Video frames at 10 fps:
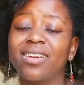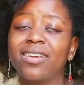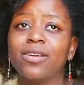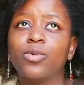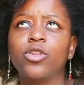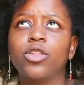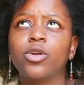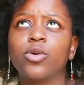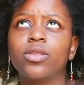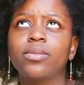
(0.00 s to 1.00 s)
what do they call
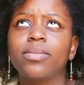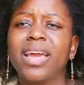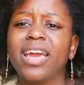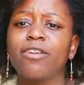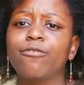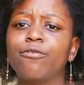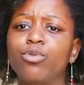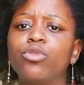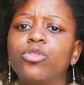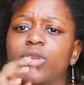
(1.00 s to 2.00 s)
them, hair food, so
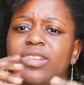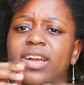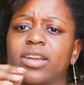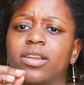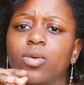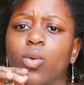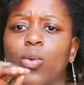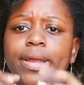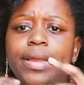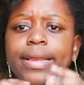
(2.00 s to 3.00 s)
it's like an
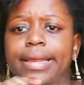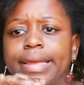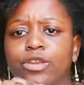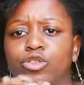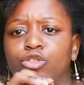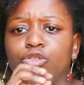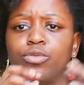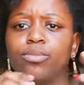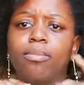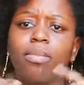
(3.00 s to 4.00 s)
oily-ish
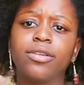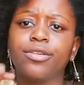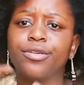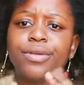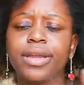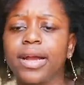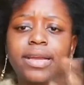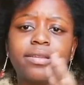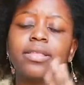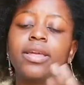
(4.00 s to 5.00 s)
buttery kind of
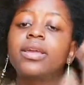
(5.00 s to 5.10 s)
thing,